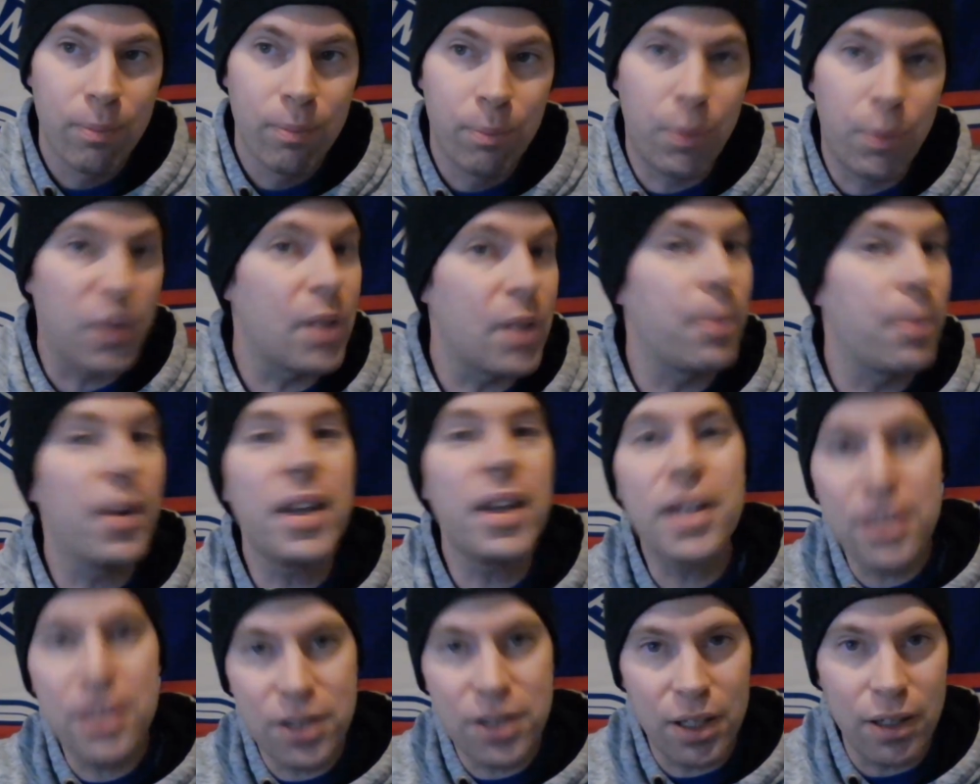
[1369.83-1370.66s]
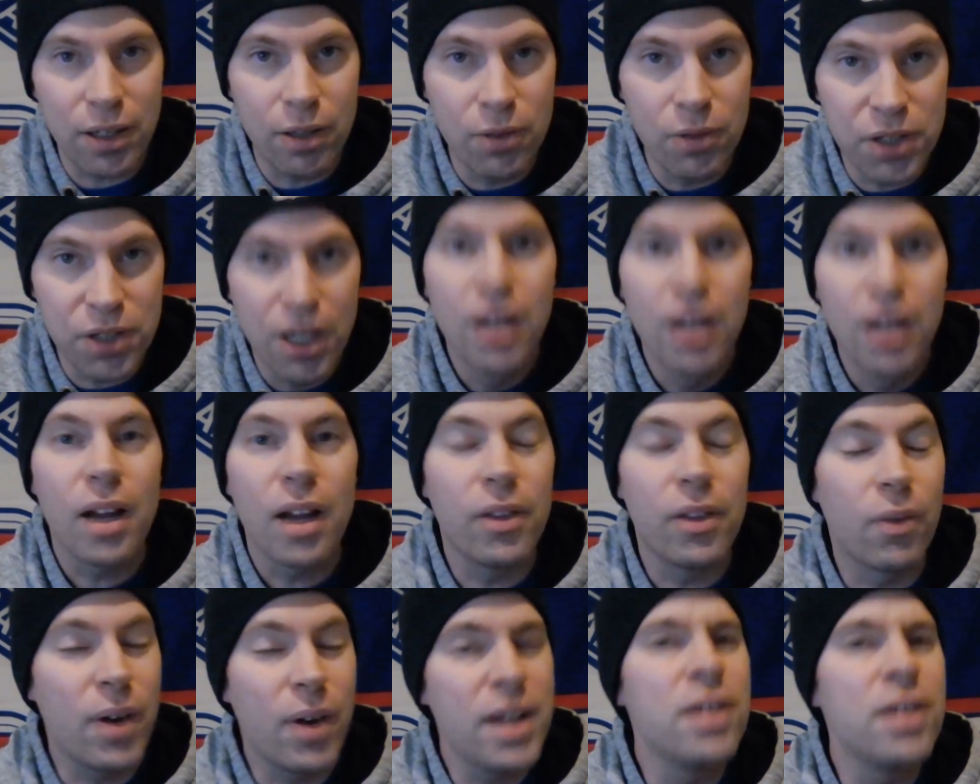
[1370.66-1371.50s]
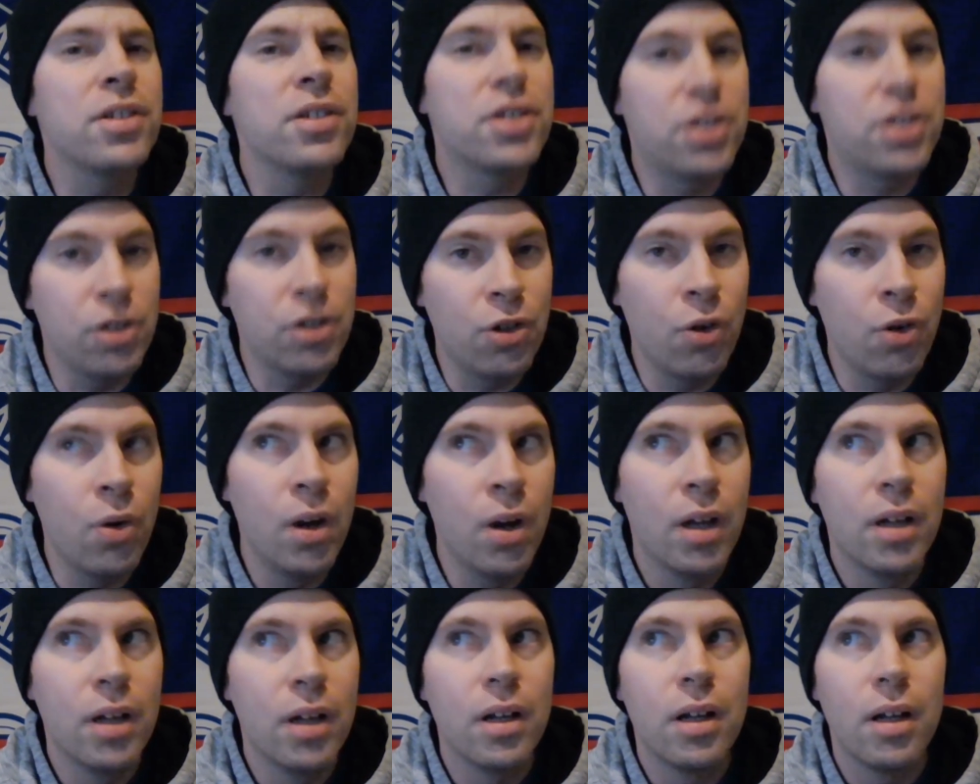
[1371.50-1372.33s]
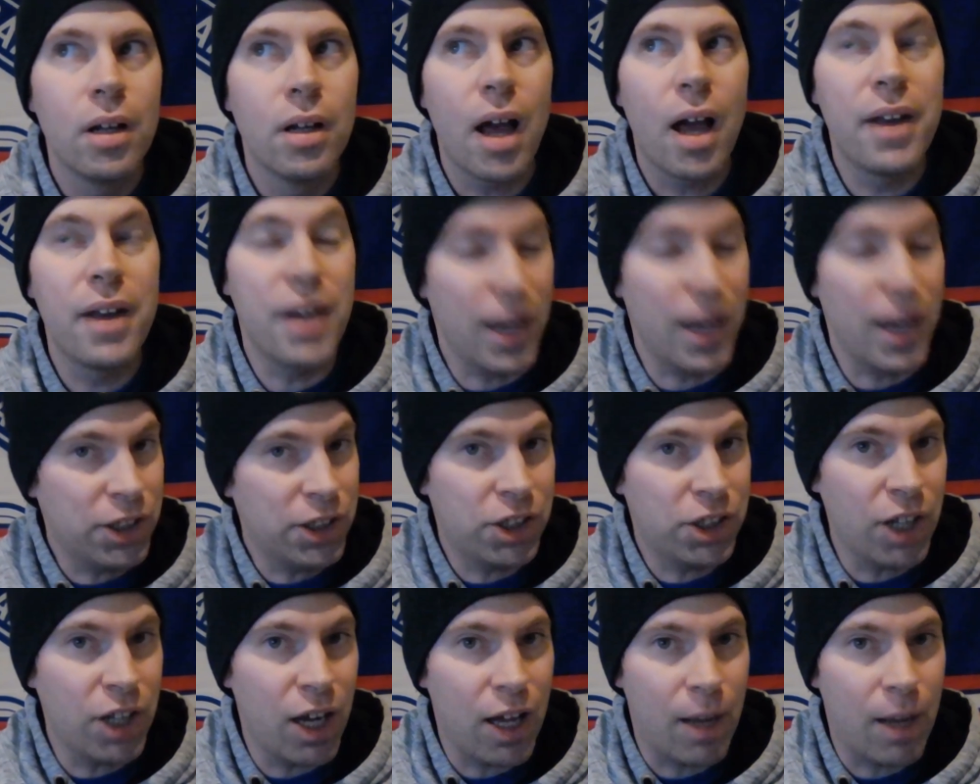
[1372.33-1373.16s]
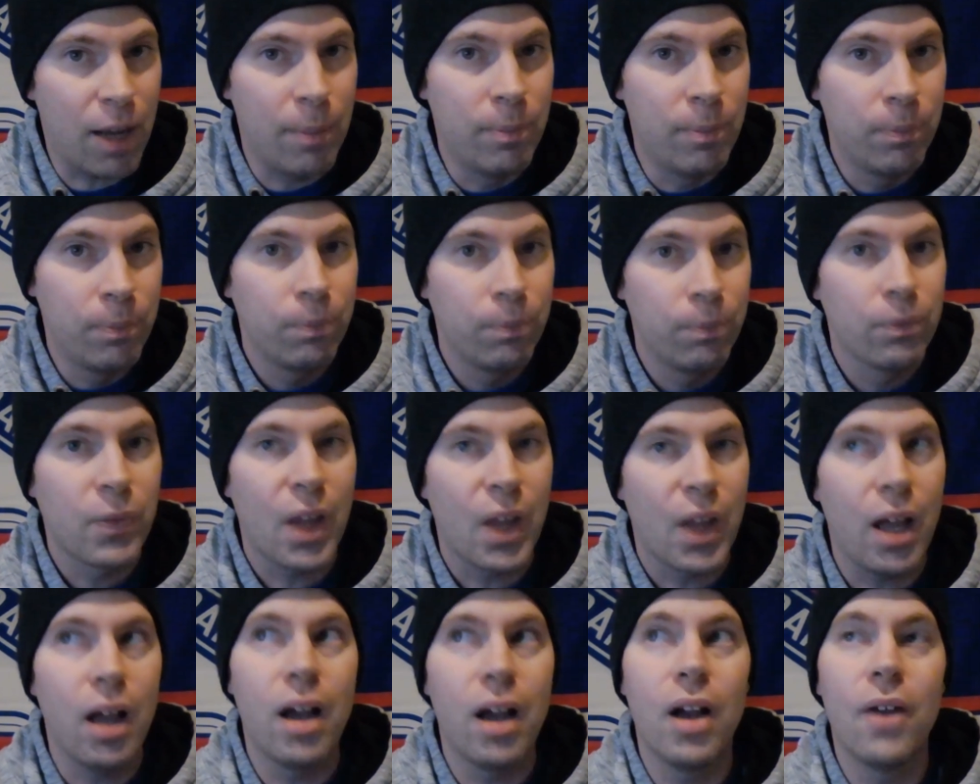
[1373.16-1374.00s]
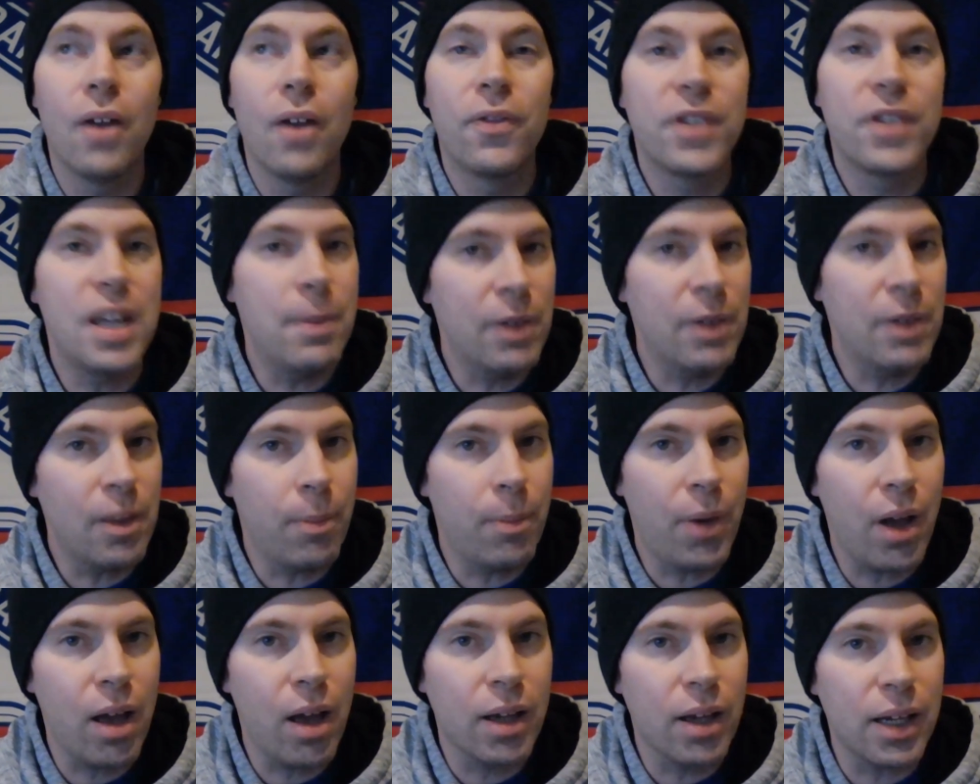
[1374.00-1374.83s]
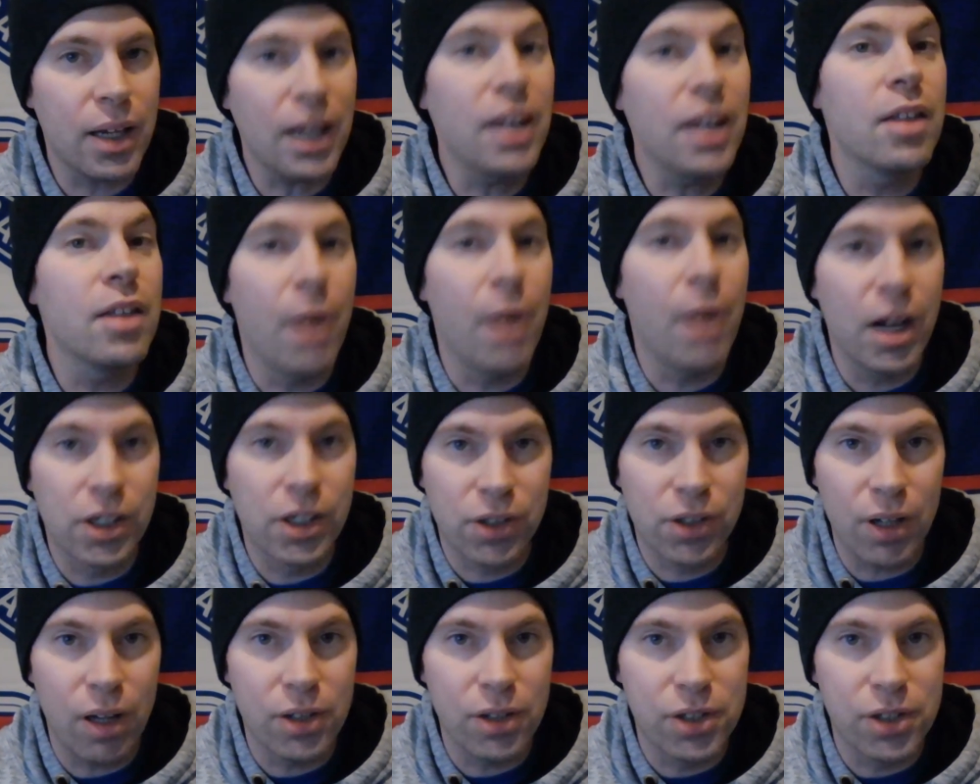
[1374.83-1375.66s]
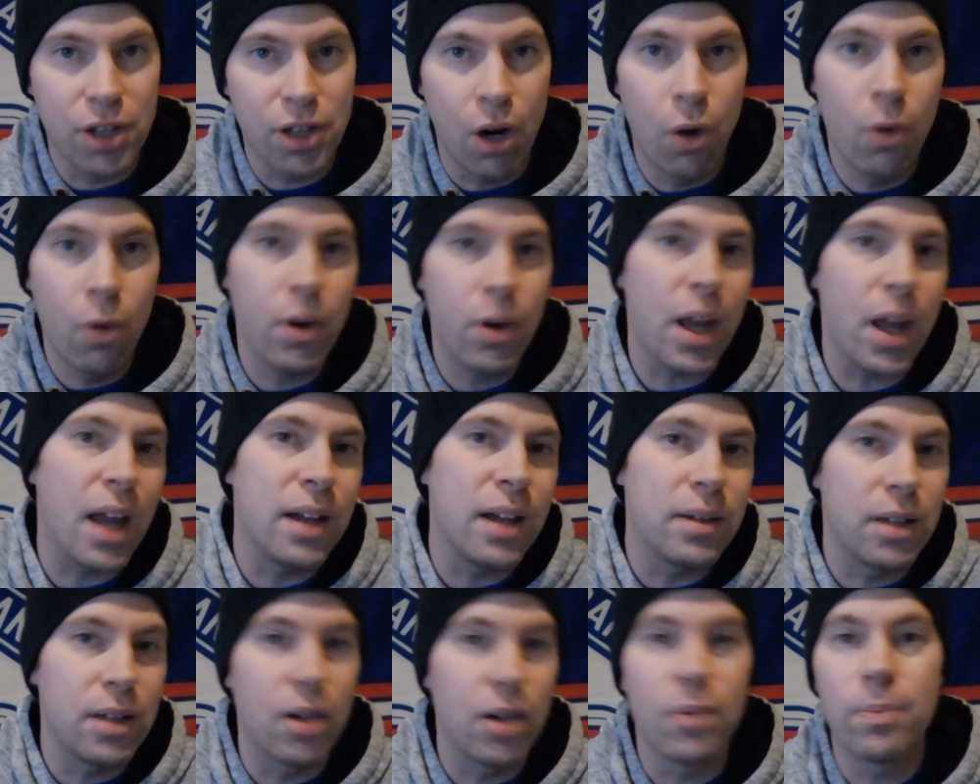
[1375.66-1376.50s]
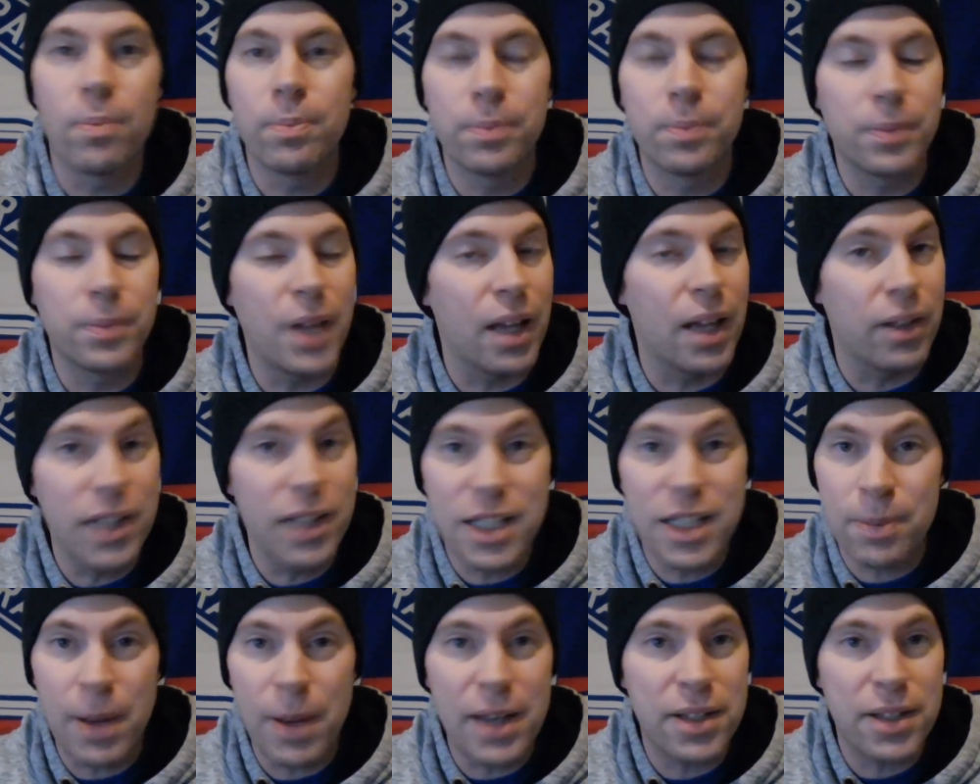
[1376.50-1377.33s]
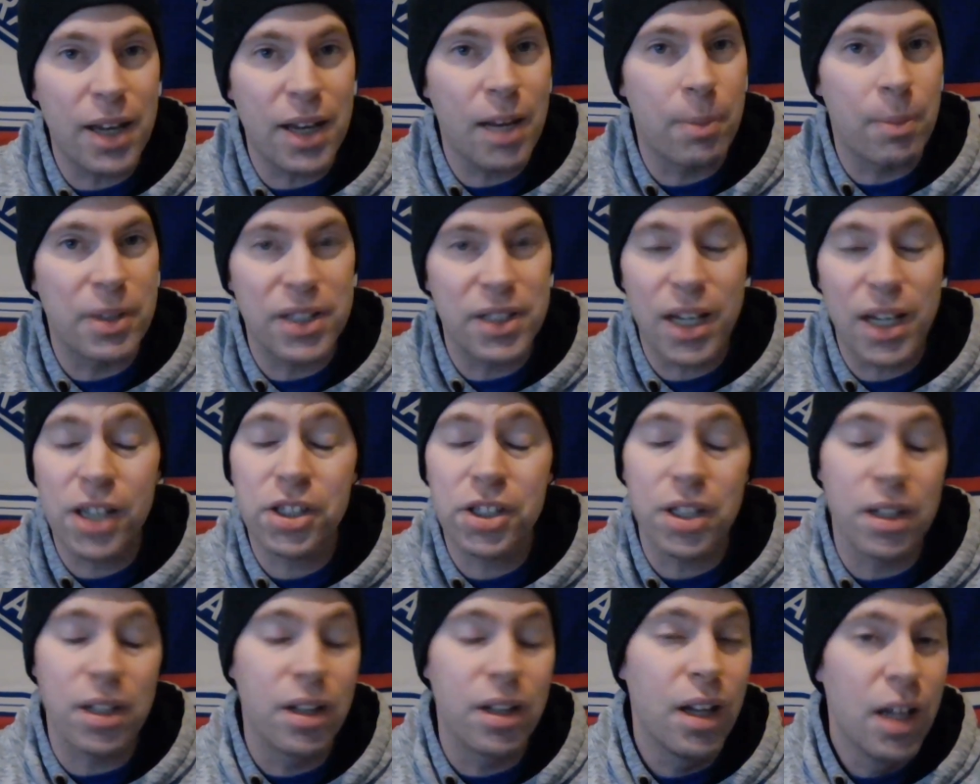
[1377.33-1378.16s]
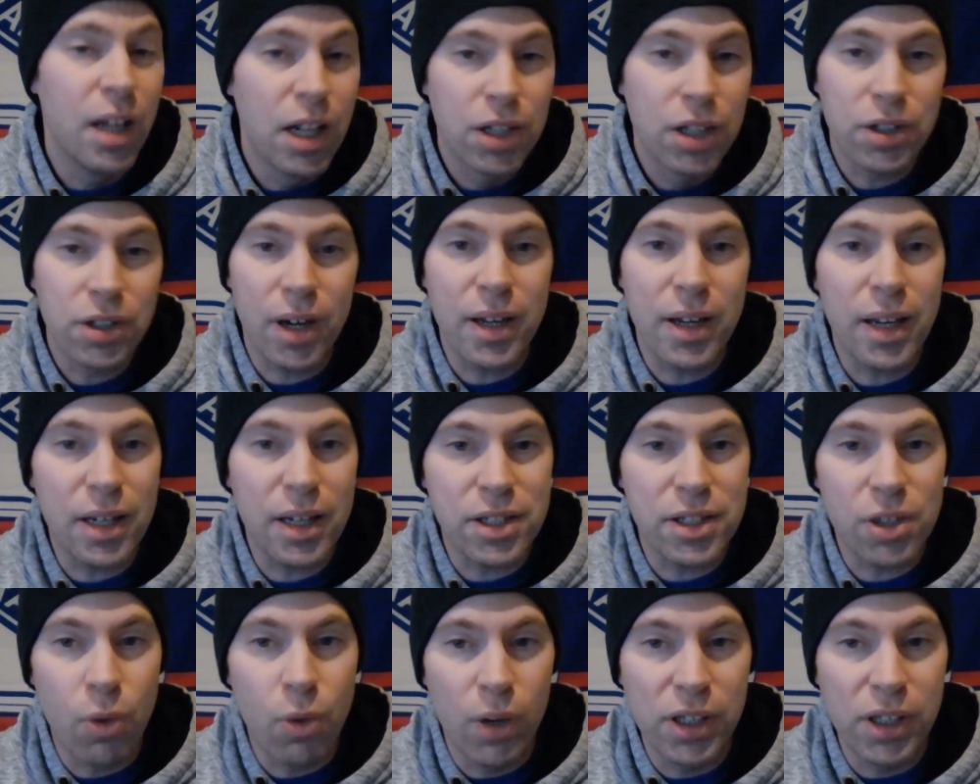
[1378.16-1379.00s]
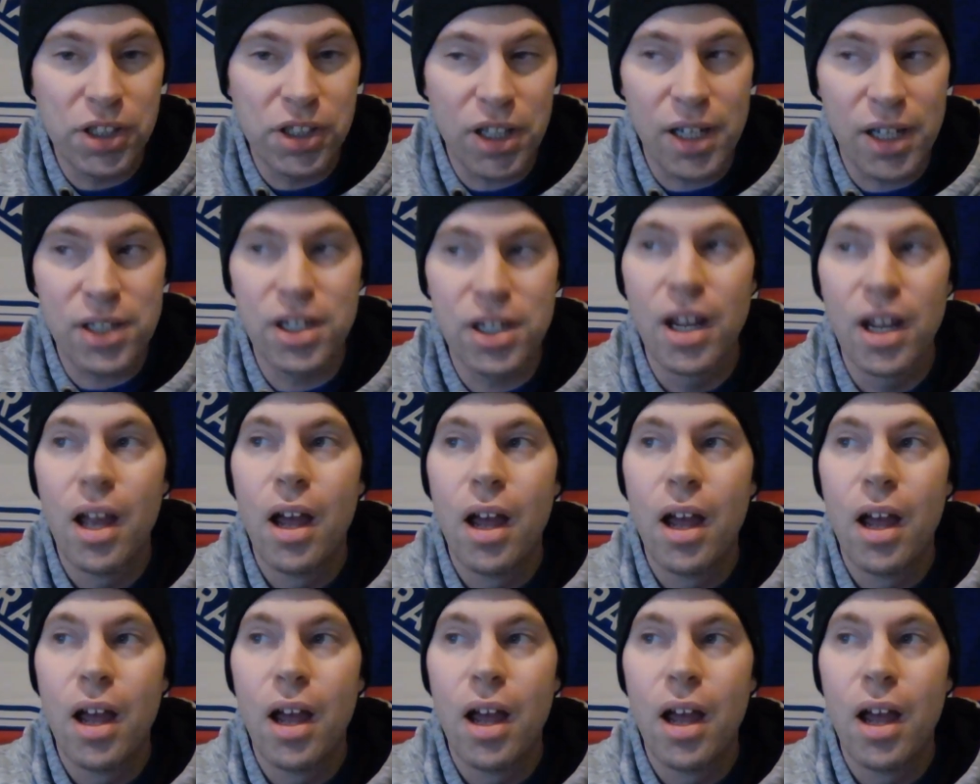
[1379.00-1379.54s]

but the play continues, and the Rangers do a nice job of keeping the puck in the Montreal zone and, you know, at least maintaining possession and trying to get a scoring chance.